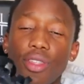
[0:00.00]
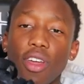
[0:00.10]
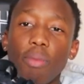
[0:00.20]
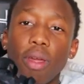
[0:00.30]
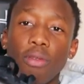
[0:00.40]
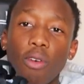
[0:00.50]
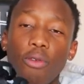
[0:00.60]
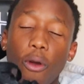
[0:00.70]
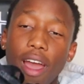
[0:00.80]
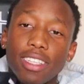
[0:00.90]
Third pair of
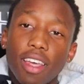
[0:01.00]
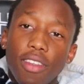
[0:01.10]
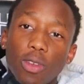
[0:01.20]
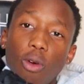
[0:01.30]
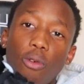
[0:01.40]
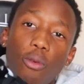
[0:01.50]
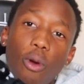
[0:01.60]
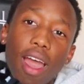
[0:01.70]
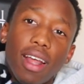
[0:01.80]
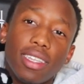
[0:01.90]
Off-Whites are these
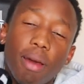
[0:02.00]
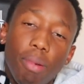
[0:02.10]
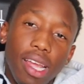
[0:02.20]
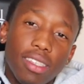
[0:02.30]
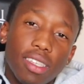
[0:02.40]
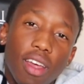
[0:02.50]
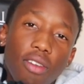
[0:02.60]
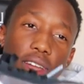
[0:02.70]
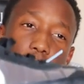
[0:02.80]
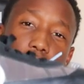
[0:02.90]
Off-White
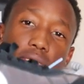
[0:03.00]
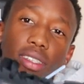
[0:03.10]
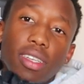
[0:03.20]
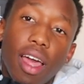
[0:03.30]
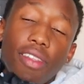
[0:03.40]
Blazer Reapers.